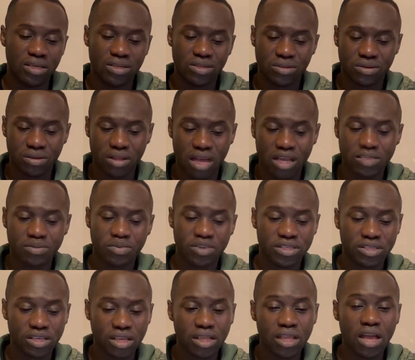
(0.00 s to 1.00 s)
So that's
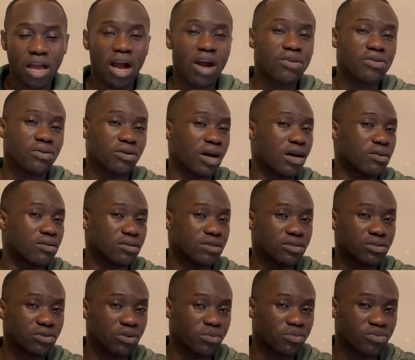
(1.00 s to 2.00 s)
basically how you
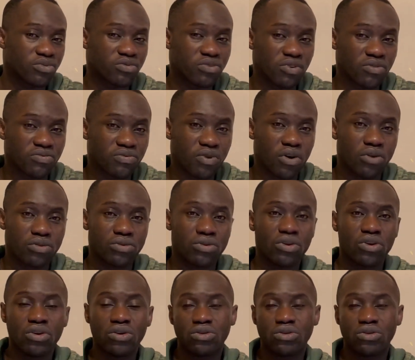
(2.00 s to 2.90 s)
calculate your proof of fund.